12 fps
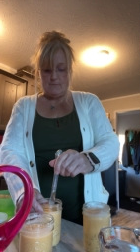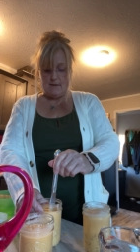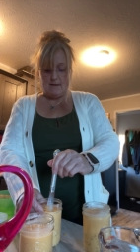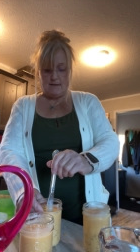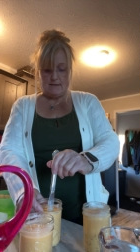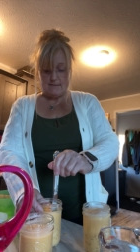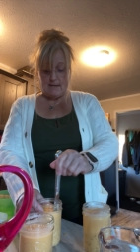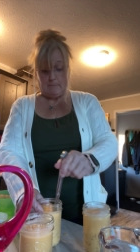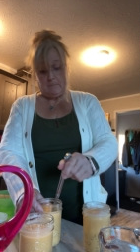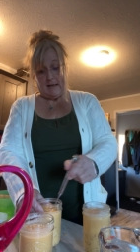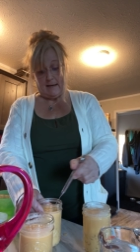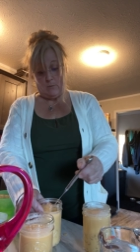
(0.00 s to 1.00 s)
because I'm
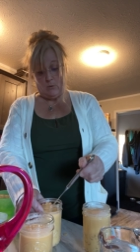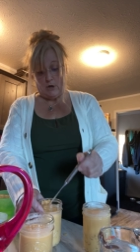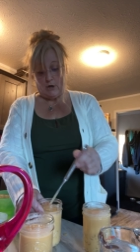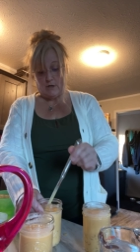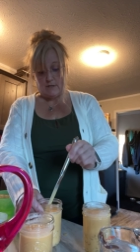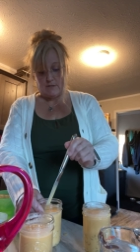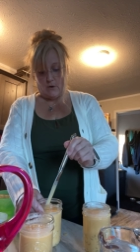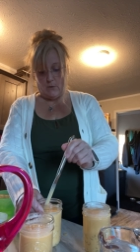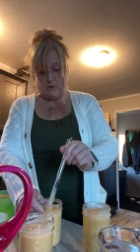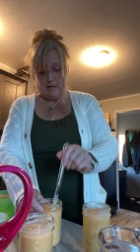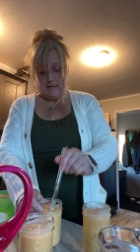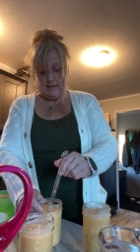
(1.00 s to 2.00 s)
not at work.
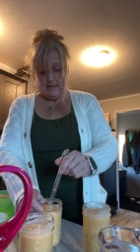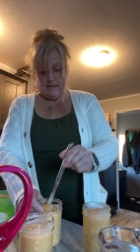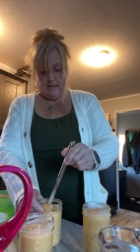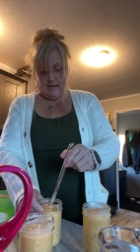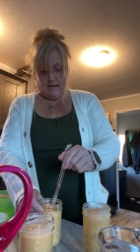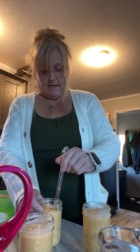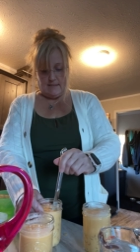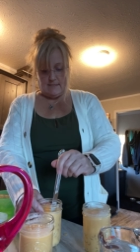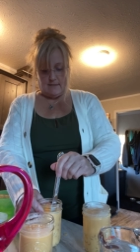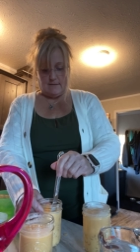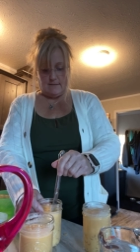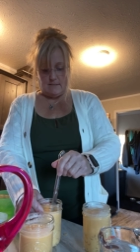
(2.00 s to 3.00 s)
So I
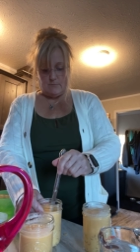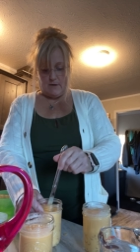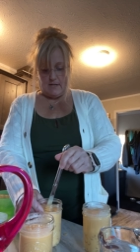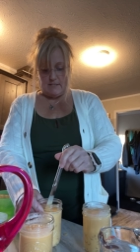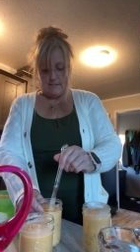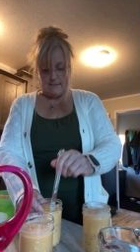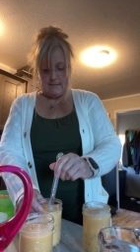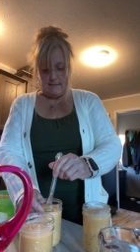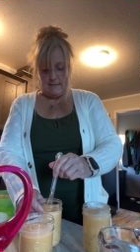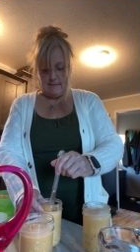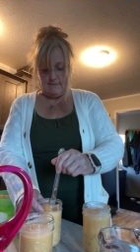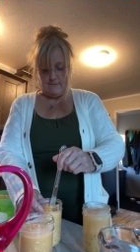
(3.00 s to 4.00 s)
start these projects in
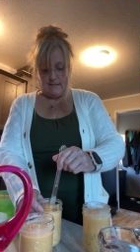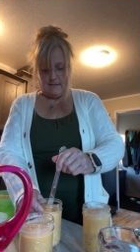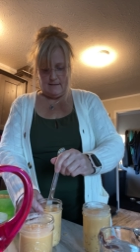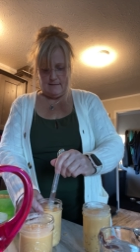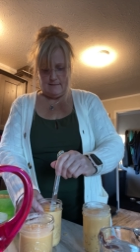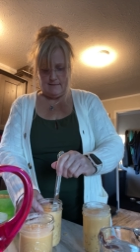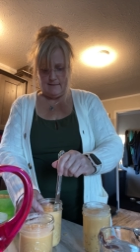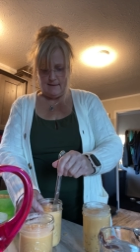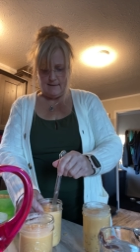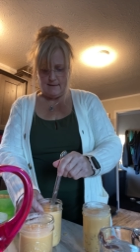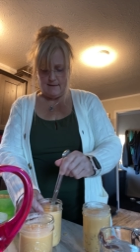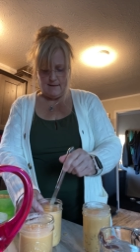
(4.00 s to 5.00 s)
the evening.
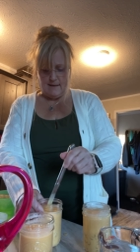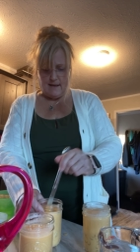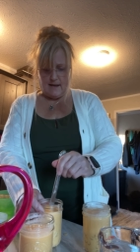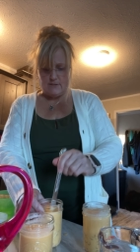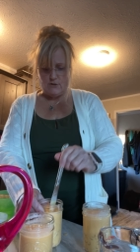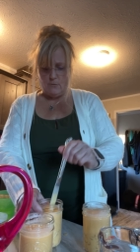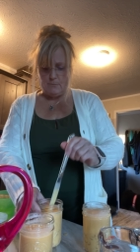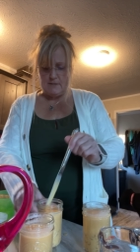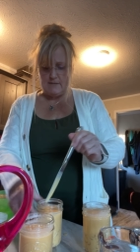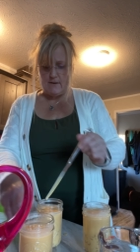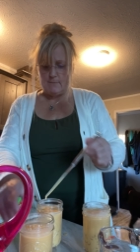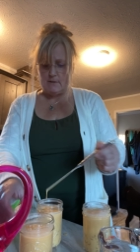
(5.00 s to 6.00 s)
I don't
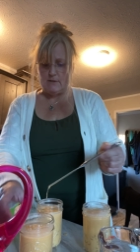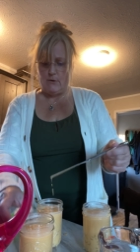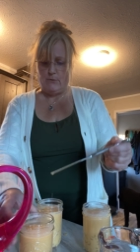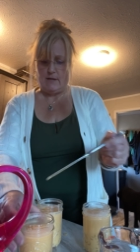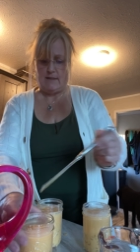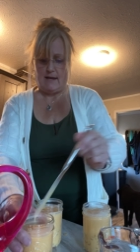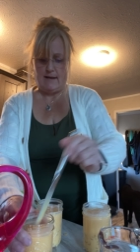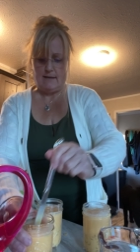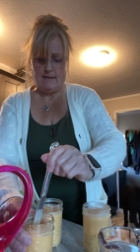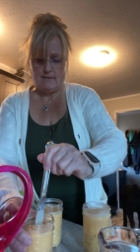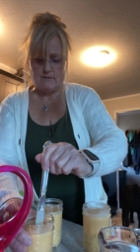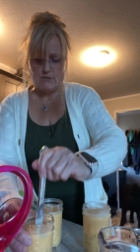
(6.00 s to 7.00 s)
believe I'm alone in that. I
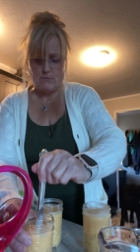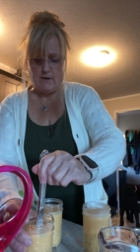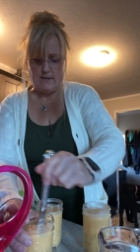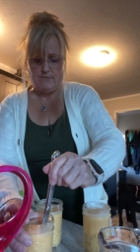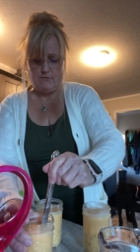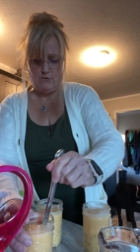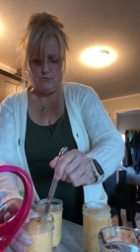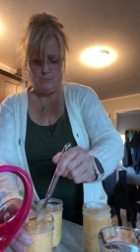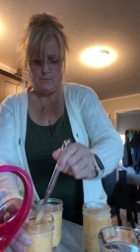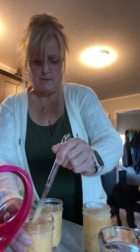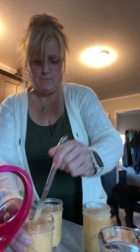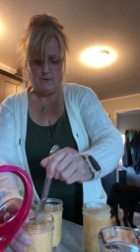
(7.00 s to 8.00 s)
think there's quite a few
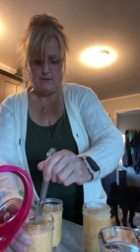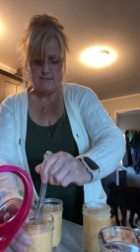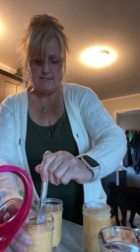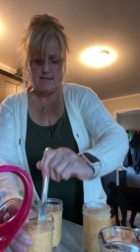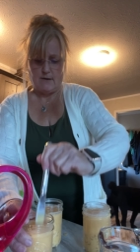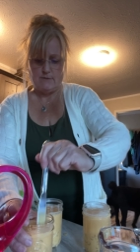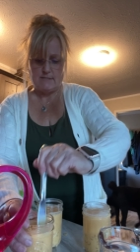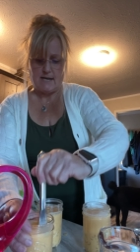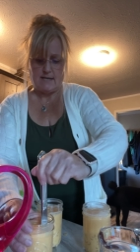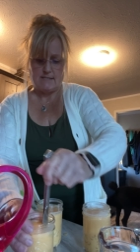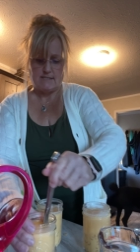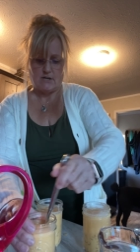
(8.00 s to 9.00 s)
people. And see, that one's
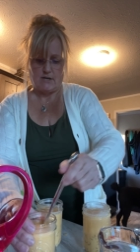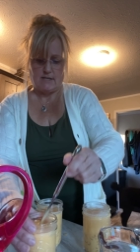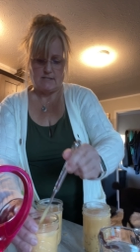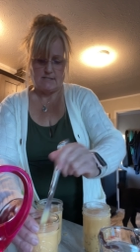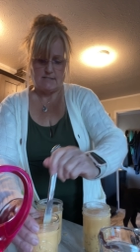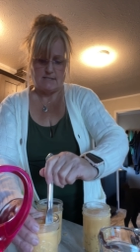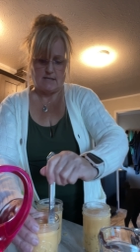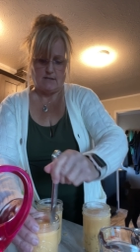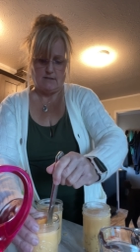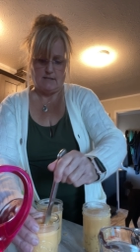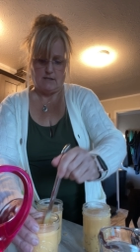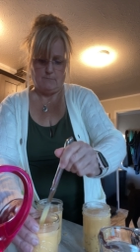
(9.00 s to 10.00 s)
kind of starting to stick
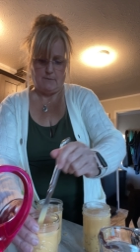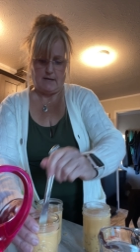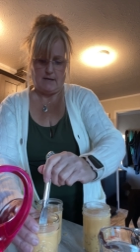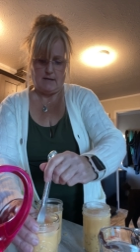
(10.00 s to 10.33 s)
a little bit.